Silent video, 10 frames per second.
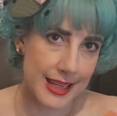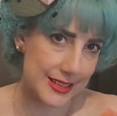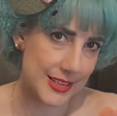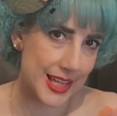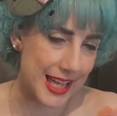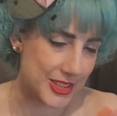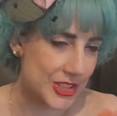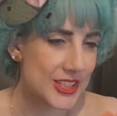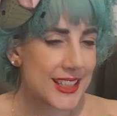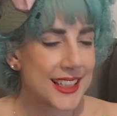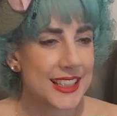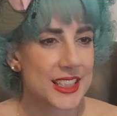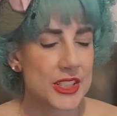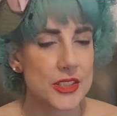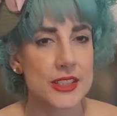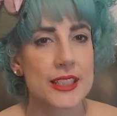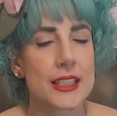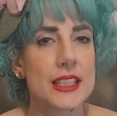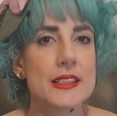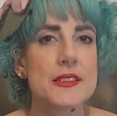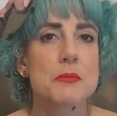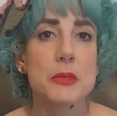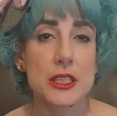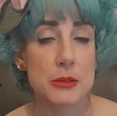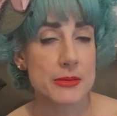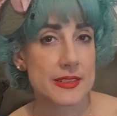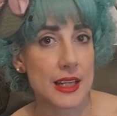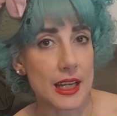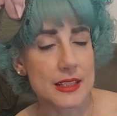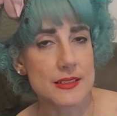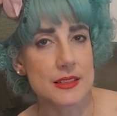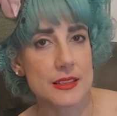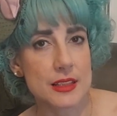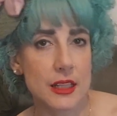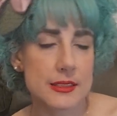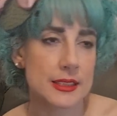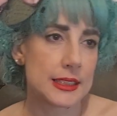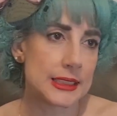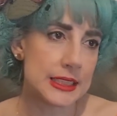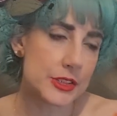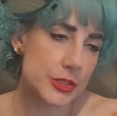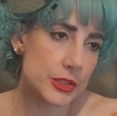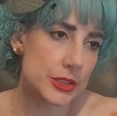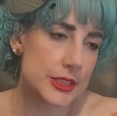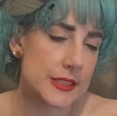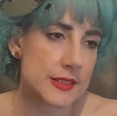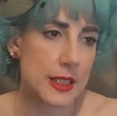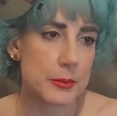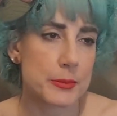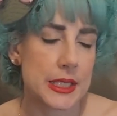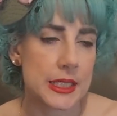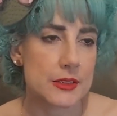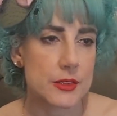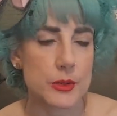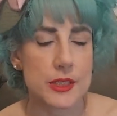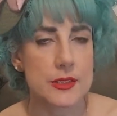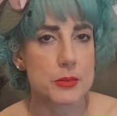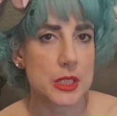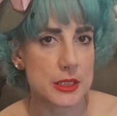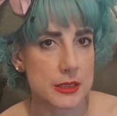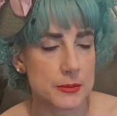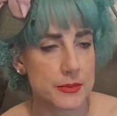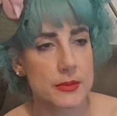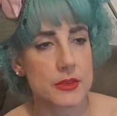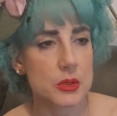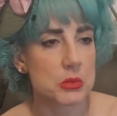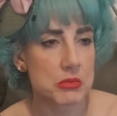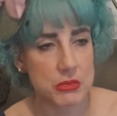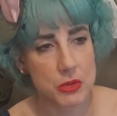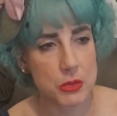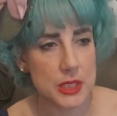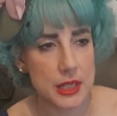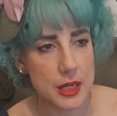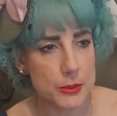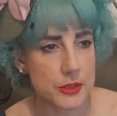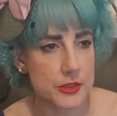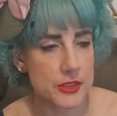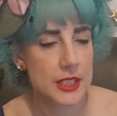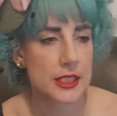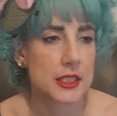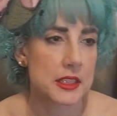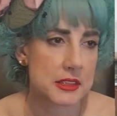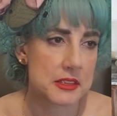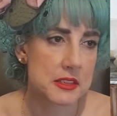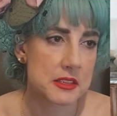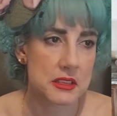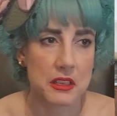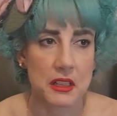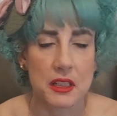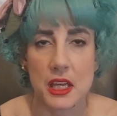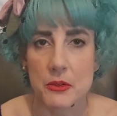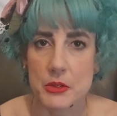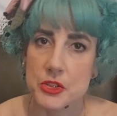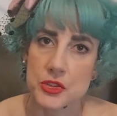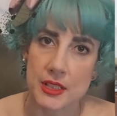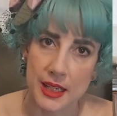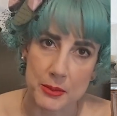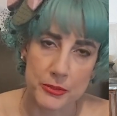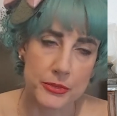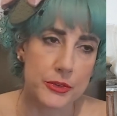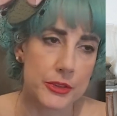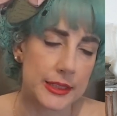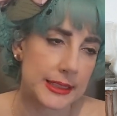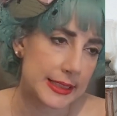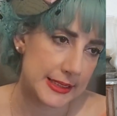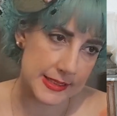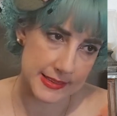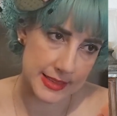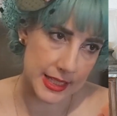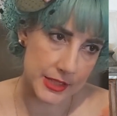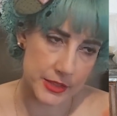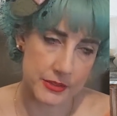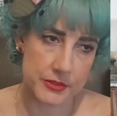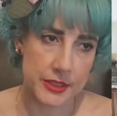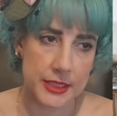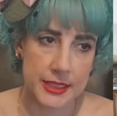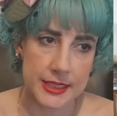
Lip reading: attach here. It's medium size, it's not little, it's not big, so it's medium. So 3 hours is average time for this kind of